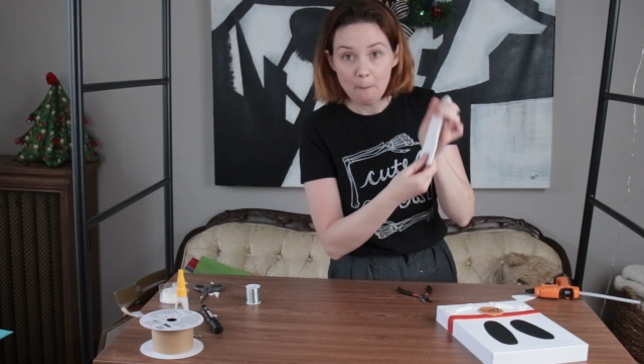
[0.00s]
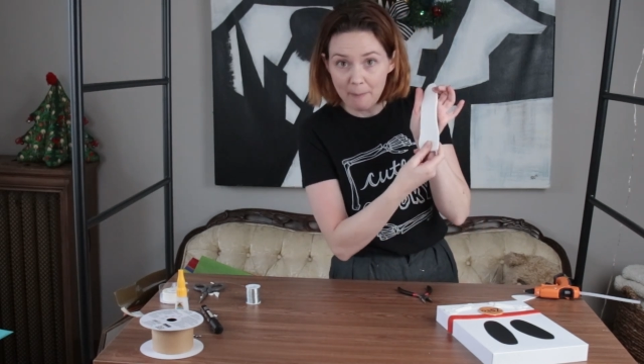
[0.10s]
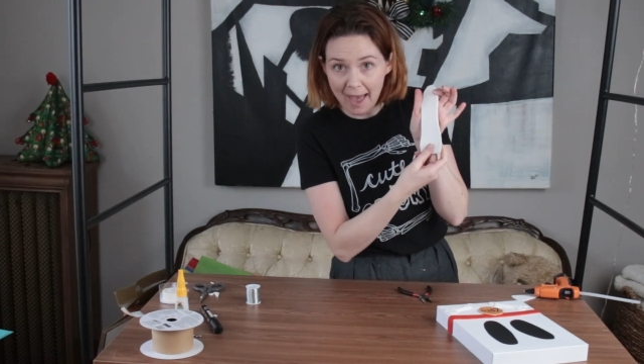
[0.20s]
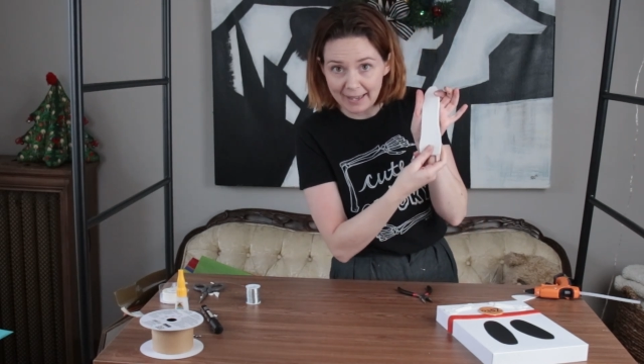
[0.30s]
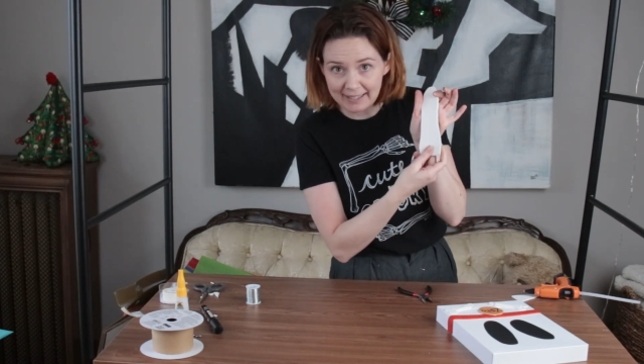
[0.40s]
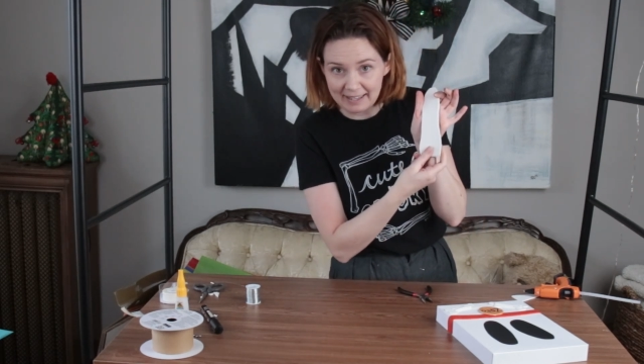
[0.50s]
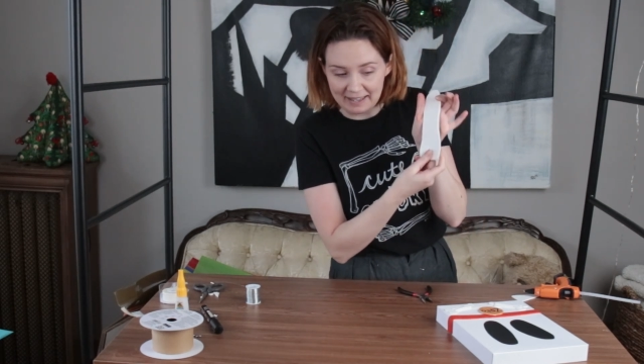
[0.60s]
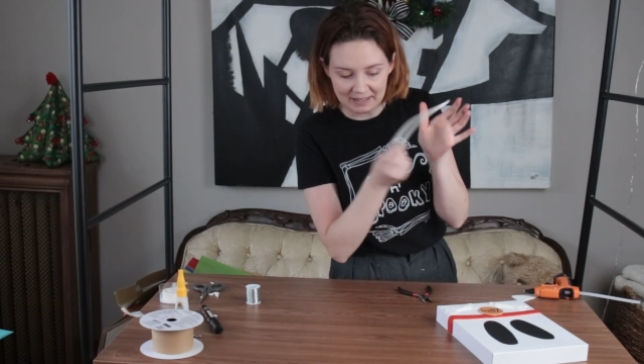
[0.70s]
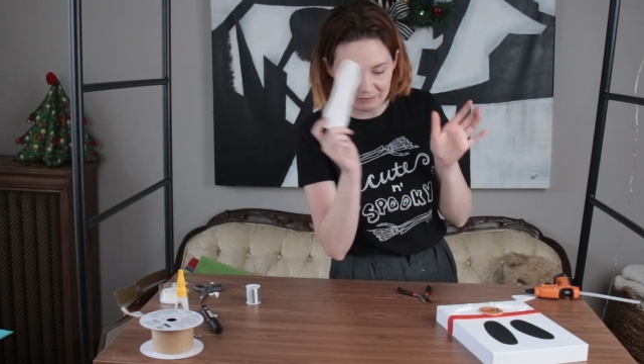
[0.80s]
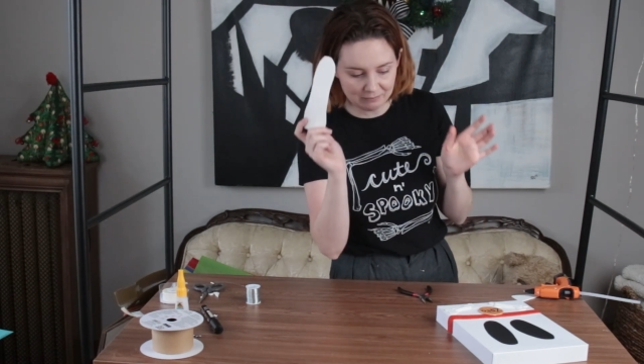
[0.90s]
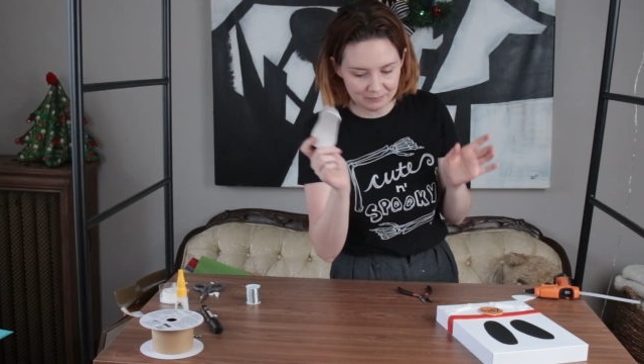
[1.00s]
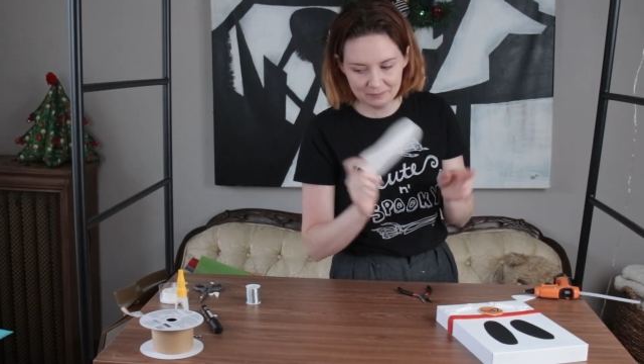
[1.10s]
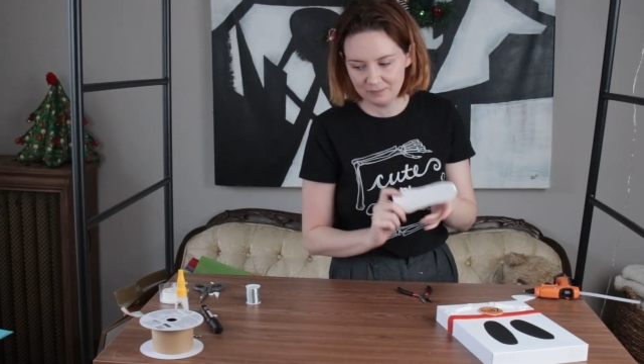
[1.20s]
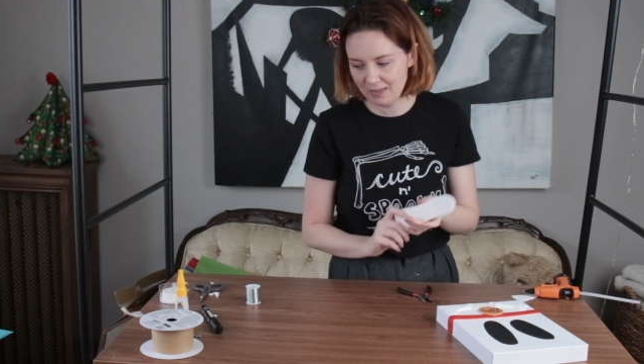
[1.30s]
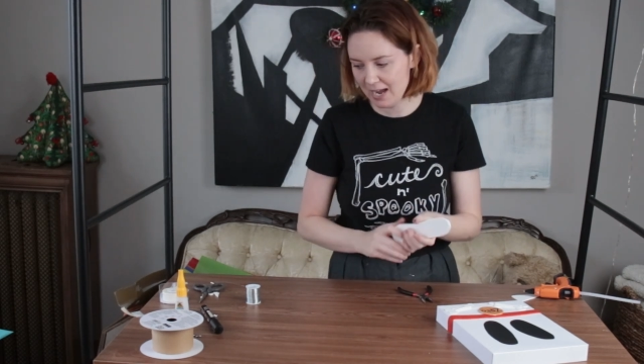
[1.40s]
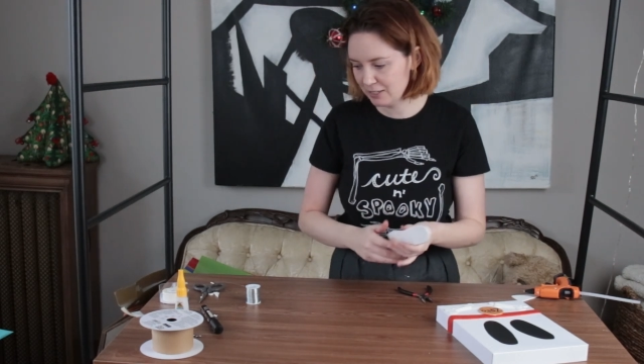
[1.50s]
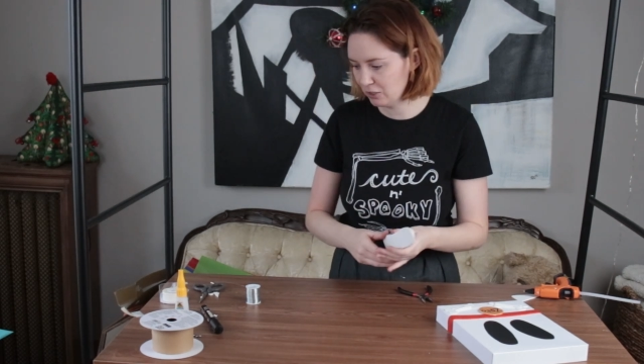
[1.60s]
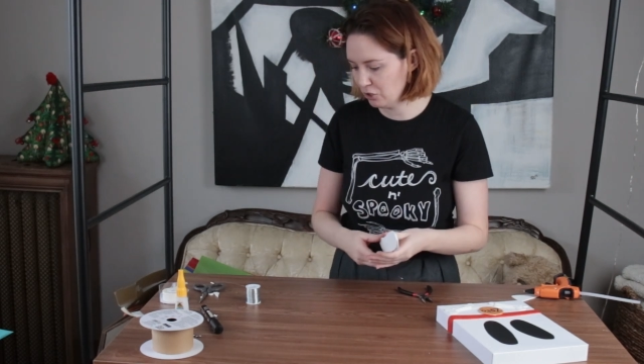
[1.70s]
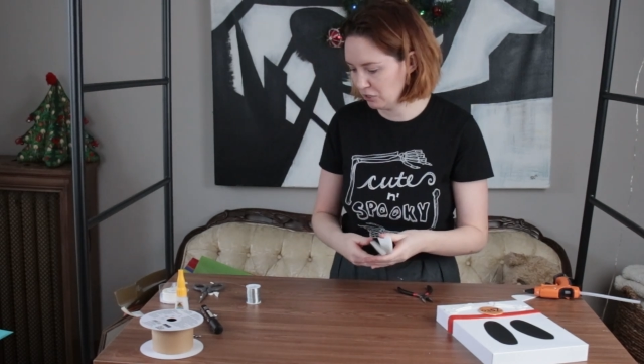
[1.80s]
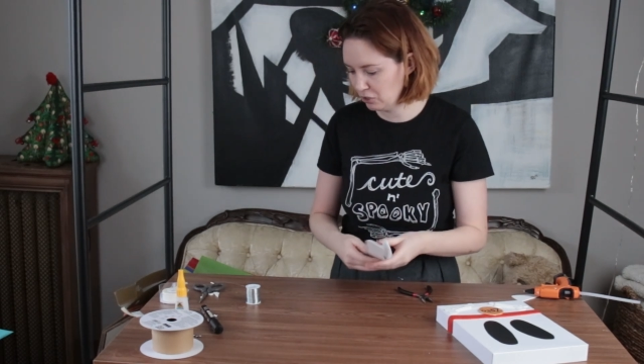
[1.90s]
back it, I
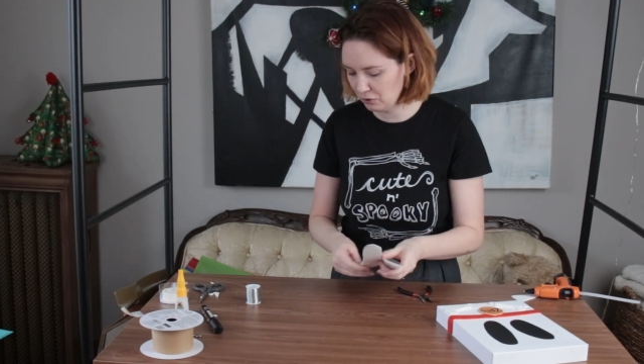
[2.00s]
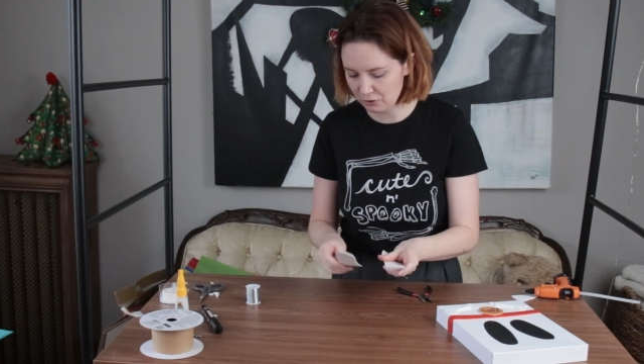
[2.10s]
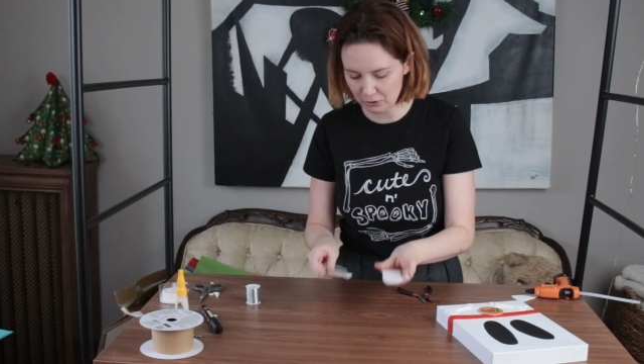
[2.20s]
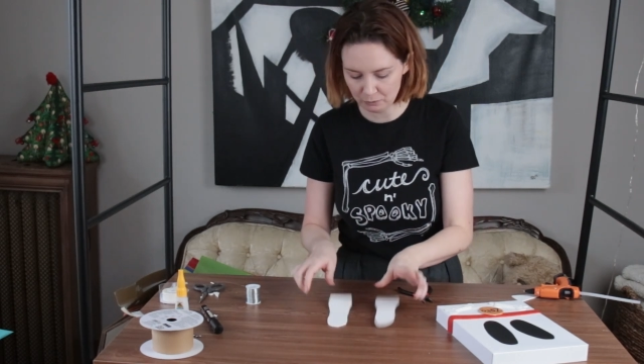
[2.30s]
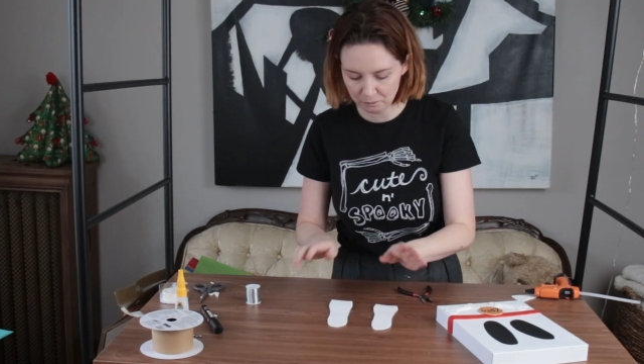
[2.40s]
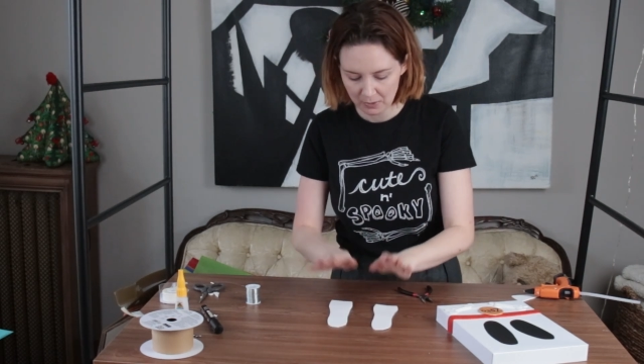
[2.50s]
suggest you do.